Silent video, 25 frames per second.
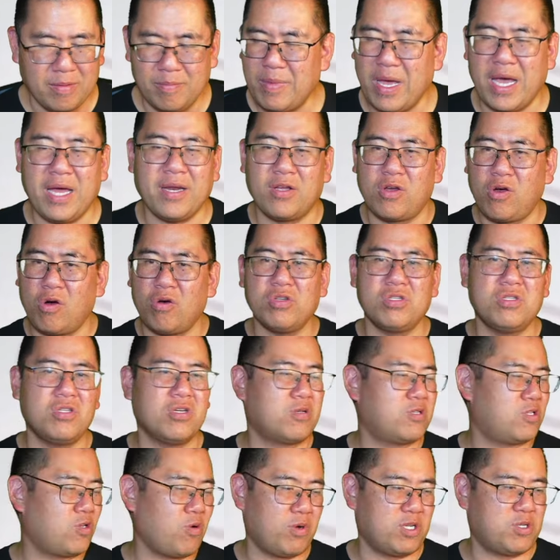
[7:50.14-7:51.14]
Man, goals
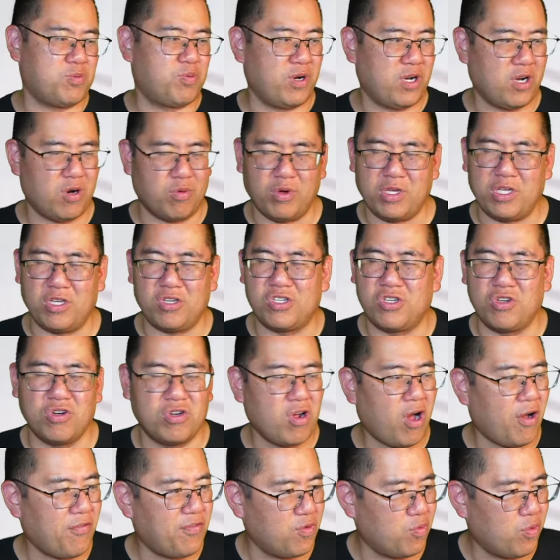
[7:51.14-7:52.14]
look so much prettier when you
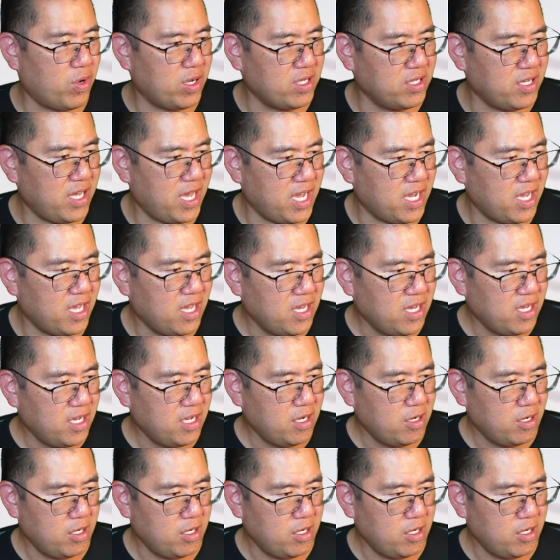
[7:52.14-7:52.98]
shoot it off at one leg.